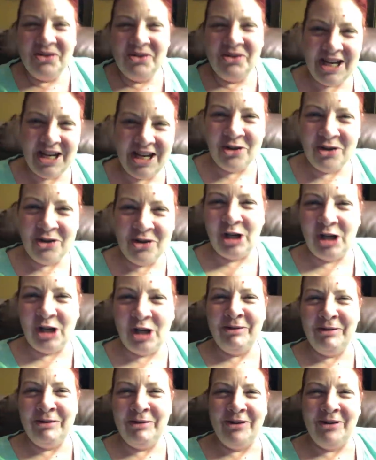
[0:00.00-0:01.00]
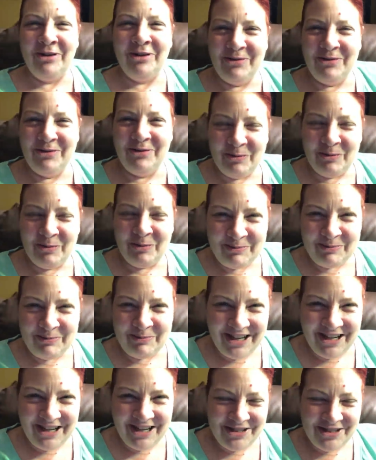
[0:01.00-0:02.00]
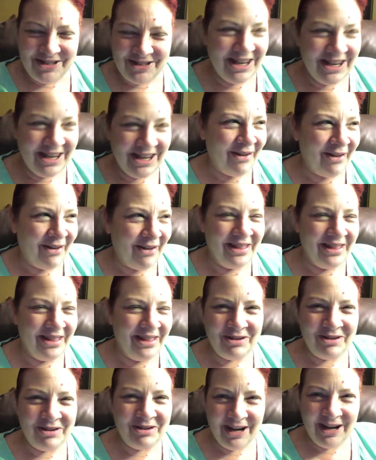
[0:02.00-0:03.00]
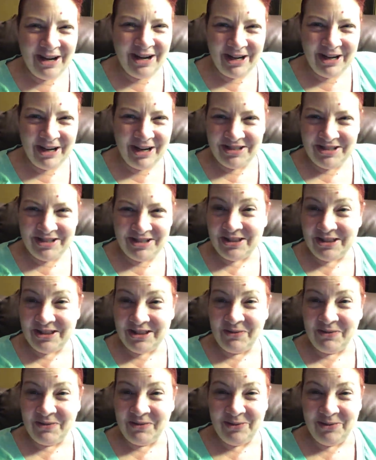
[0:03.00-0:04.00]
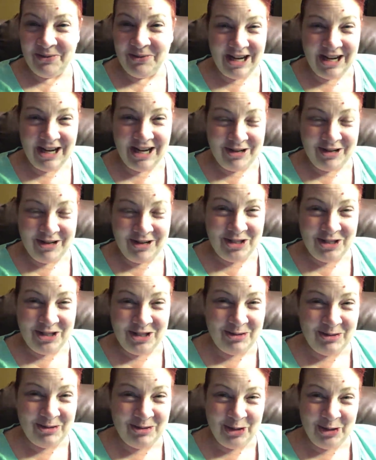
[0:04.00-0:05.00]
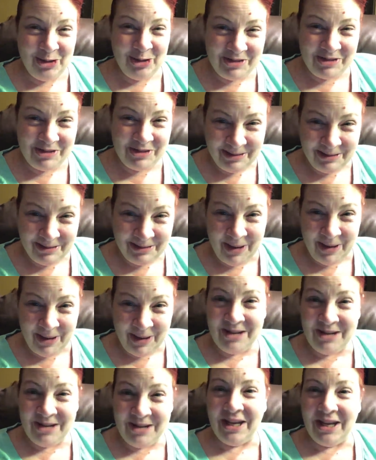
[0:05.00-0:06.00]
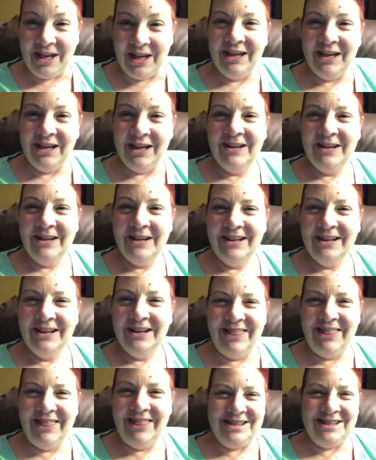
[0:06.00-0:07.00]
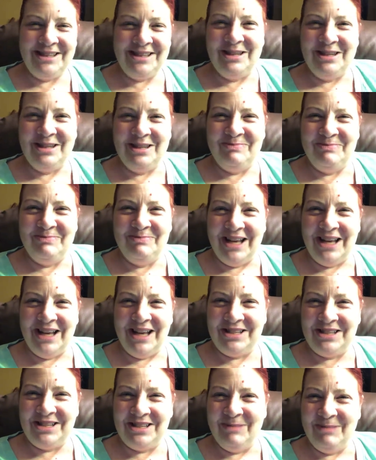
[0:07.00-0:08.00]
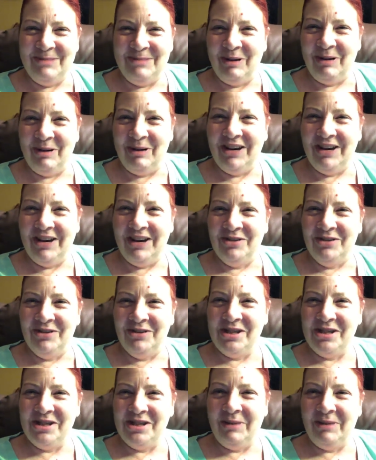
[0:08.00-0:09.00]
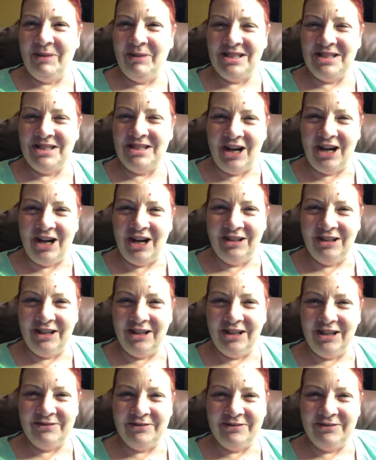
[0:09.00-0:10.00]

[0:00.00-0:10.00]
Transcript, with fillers: say you're German phobic because now now I'm gonna have to take this video down because YouTube's gonna ban me. That's the best typo I've ever seen in my entire life